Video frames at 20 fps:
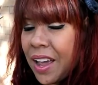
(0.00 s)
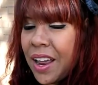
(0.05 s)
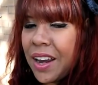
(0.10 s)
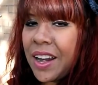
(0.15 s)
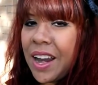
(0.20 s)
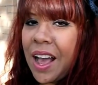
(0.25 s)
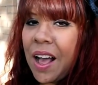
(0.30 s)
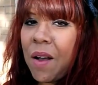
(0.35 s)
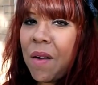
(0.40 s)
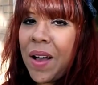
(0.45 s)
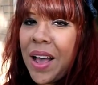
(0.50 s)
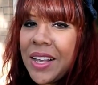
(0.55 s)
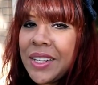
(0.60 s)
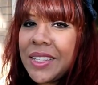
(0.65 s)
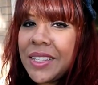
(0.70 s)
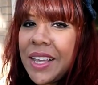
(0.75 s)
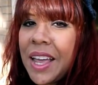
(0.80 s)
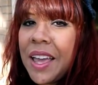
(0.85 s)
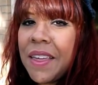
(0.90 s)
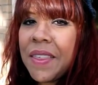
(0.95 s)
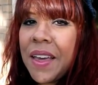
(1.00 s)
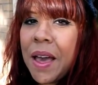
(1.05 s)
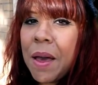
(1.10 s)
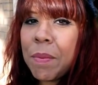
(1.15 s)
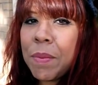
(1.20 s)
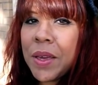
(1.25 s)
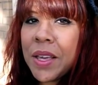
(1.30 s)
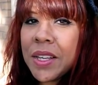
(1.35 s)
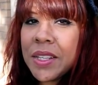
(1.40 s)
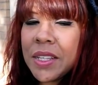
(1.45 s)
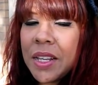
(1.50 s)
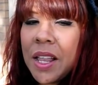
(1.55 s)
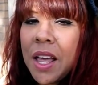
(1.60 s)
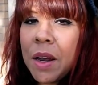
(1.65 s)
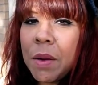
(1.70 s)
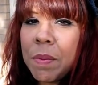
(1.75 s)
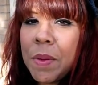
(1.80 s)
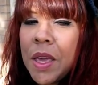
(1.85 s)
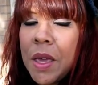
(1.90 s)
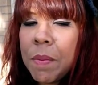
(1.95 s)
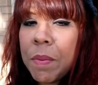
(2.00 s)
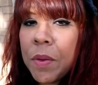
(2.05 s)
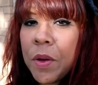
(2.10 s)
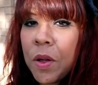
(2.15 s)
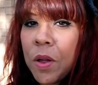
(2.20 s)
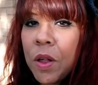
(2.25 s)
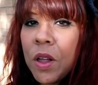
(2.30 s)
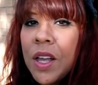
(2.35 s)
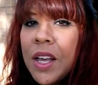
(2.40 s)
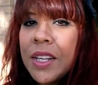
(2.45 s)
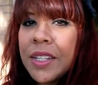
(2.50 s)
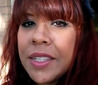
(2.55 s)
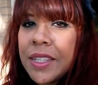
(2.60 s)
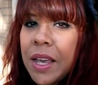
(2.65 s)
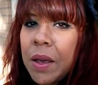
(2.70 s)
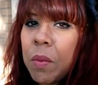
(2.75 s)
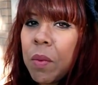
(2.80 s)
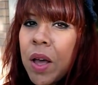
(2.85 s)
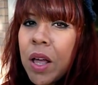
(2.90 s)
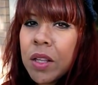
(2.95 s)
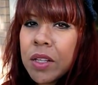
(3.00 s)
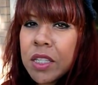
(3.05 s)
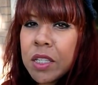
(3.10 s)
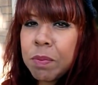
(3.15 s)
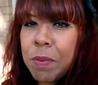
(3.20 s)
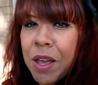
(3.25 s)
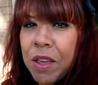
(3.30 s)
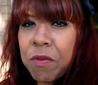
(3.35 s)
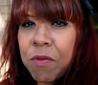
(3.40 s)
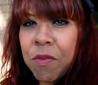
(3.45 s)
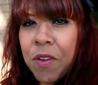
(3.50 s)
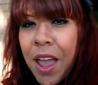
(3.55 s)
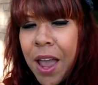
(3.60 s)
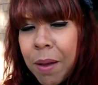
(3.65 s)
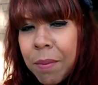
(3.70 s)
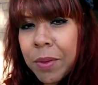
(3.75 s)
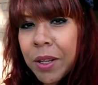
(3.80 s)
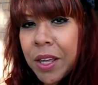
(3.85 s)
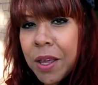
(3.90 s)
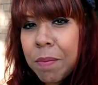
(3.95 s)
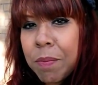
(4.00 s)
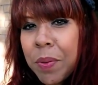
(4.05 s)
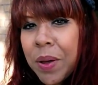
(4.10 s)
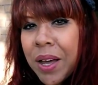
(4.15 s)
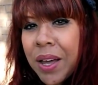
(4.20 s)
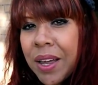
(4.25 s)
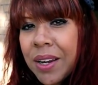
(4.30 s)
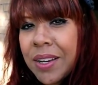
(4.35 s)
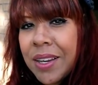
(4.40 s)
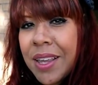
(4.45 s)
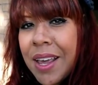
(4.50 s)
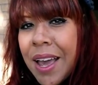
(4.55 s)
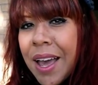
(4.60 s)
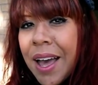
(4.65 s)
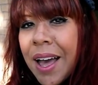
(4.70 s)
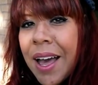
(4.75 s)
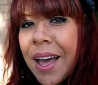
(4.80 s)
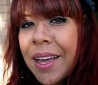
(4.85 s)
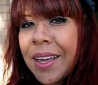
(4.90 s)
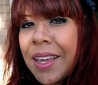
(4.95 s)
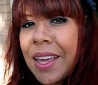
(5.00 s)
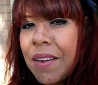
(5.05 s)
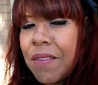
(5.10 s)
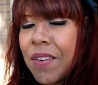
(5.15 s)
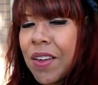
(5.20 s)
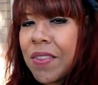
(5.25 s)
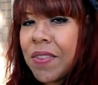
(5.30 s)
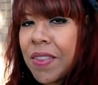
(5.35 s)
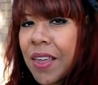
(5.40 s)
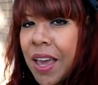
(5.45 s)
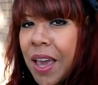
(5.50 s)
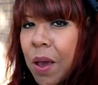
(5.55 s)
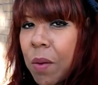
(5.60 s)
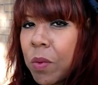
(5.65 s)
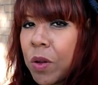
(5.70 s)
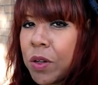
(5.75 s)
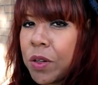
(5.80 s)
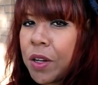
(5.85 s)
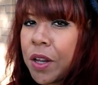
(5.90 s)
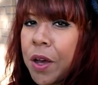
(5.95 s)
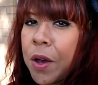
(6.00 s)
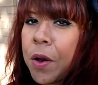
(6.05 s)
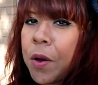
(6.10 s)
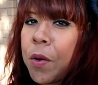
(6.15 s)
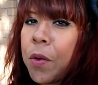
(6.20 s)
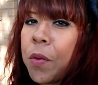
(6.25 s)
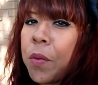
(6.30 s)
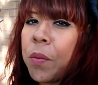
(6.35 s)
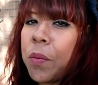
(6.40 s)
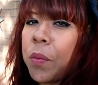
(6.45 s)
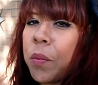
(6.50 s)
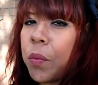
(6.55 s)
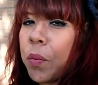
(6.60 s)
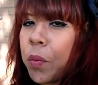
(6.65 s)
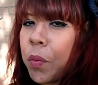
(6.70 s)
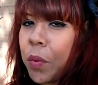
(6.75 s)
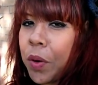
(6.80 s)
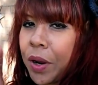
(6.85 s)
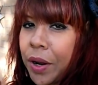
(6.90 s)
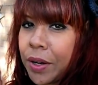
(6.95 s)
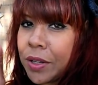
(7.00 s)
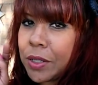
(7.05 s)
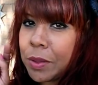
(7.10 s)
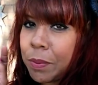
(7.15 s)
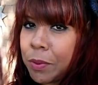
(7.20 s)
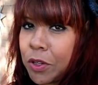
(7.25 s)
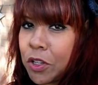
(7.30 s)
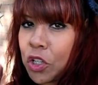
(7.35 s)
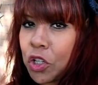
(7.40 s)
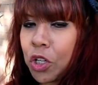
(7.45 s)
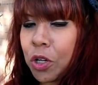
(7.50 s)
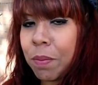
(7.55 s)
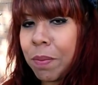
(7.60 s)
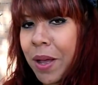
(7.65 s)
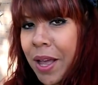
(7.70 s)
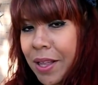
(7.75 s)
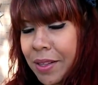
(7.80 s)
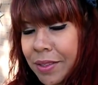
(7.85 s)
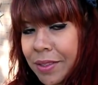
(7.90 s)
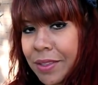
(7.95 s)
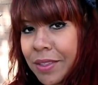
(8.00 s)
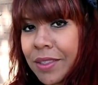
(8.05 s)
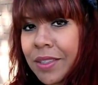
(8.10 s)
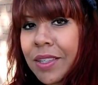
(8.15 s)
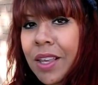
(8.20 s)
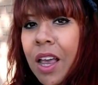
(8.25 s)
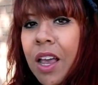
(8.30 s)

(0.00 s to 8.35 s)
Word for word: Now, I say that because a lot of people say, well, it's my family, but yeah, even they will know where to push your buttons.